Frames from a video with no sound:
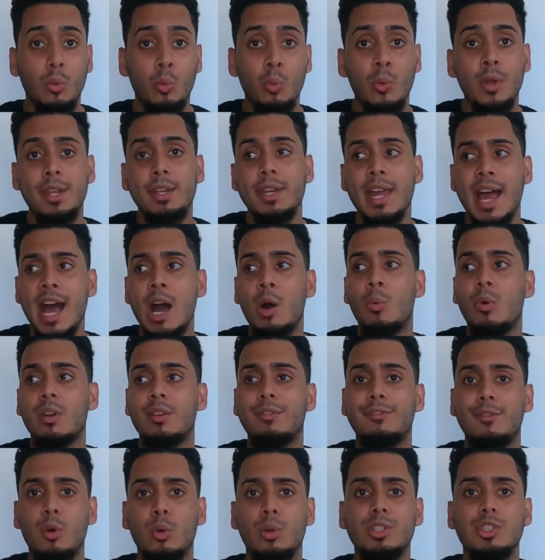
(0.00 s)
we now
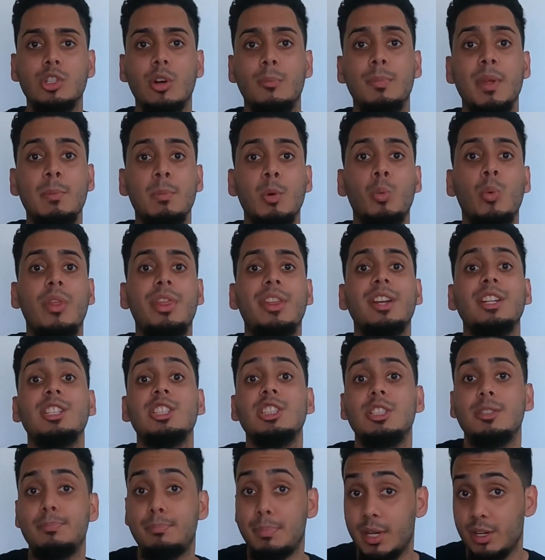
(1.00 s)
want to focus on people with
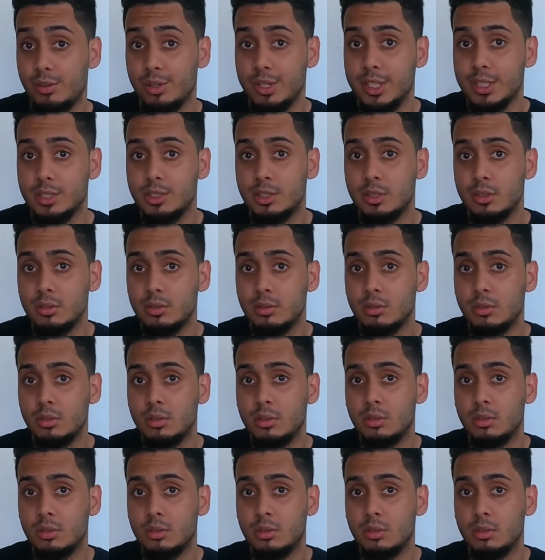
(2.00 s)
experience.